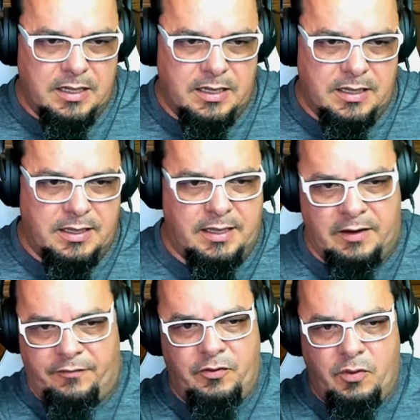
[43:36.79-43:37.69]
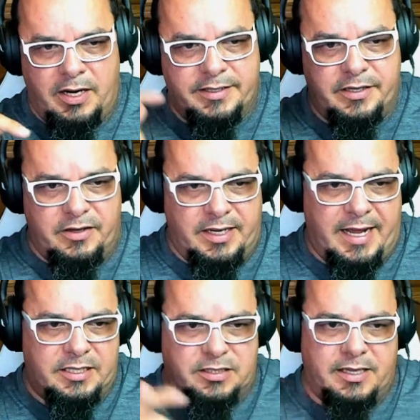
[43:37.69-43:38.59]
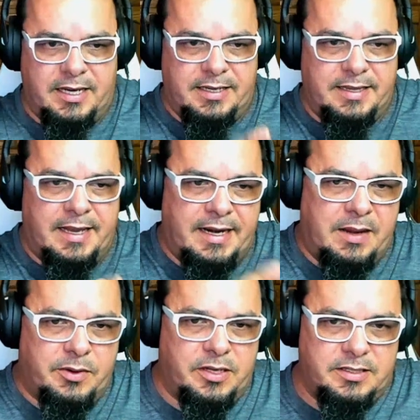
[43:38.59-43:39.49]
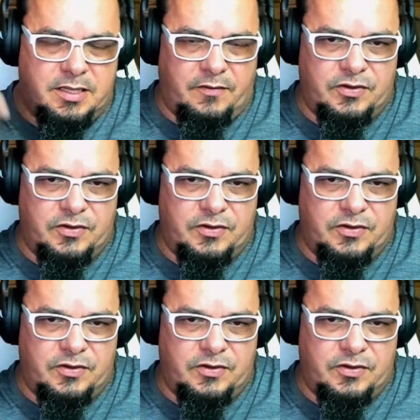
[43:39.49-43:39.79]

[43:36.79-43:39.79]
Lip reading: And if you wanted to, you can actually get into that neighborhood stuff.